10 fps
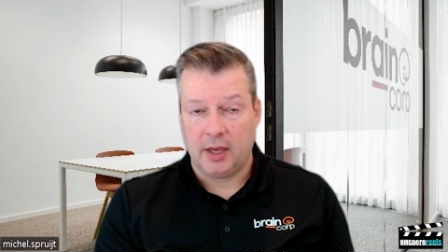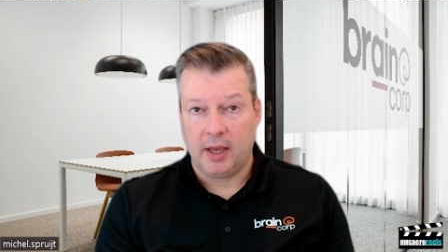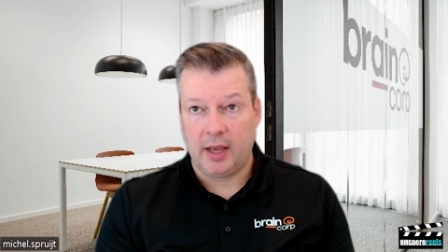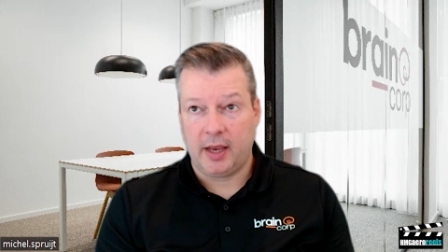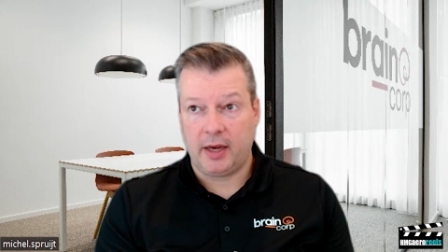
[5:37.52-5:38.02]

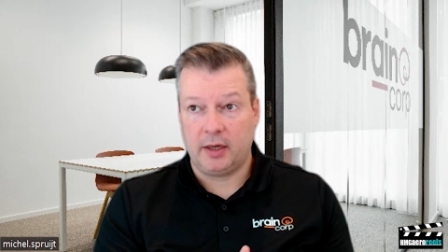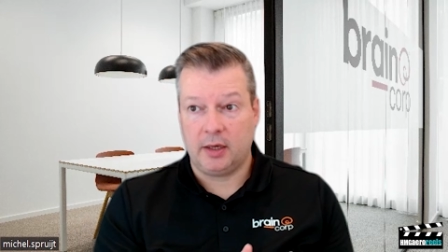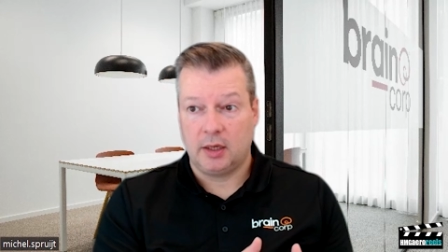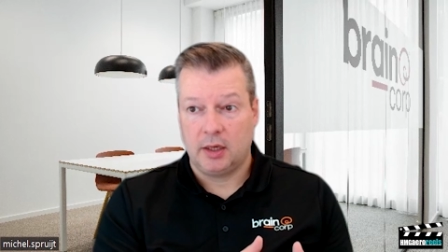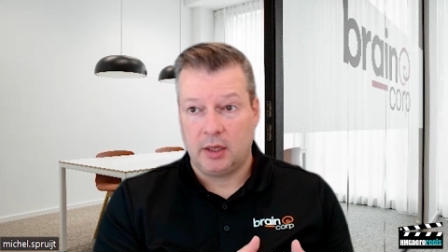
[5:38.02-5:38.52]

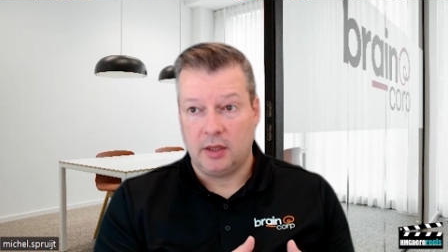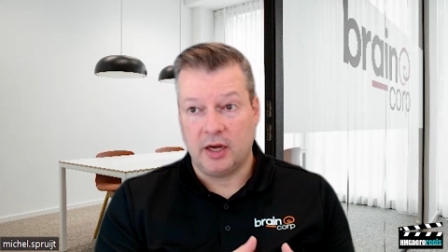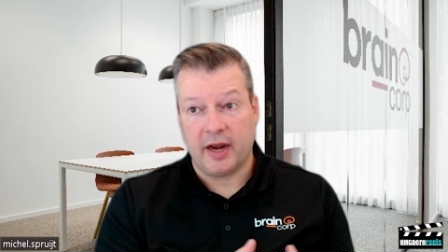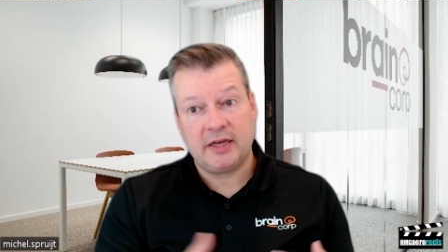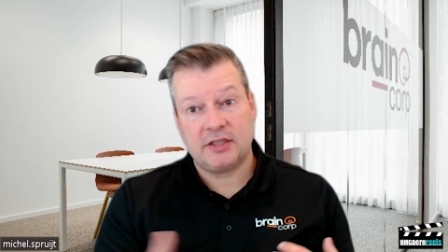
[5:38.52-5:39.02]
And
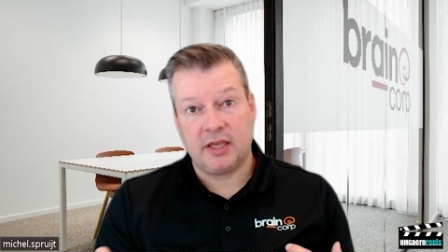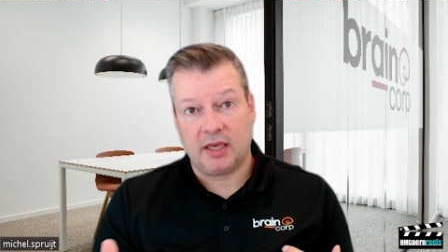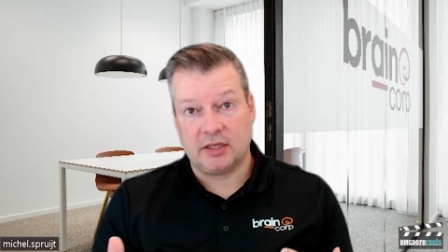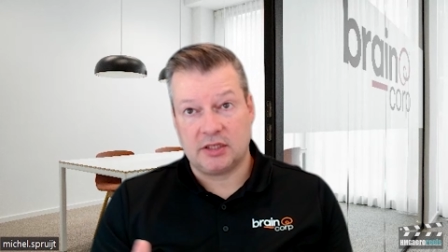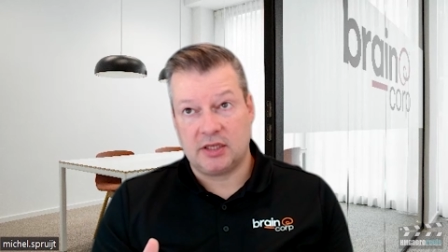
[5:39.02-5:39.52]
the nice thing
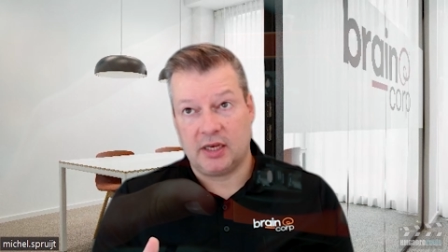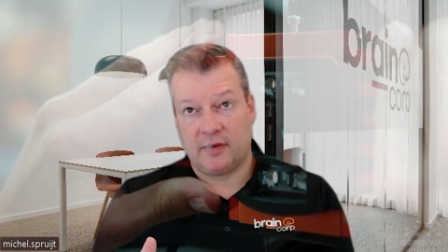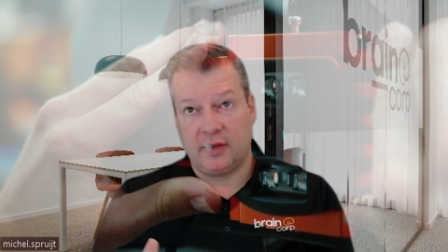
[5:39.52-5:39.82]
is that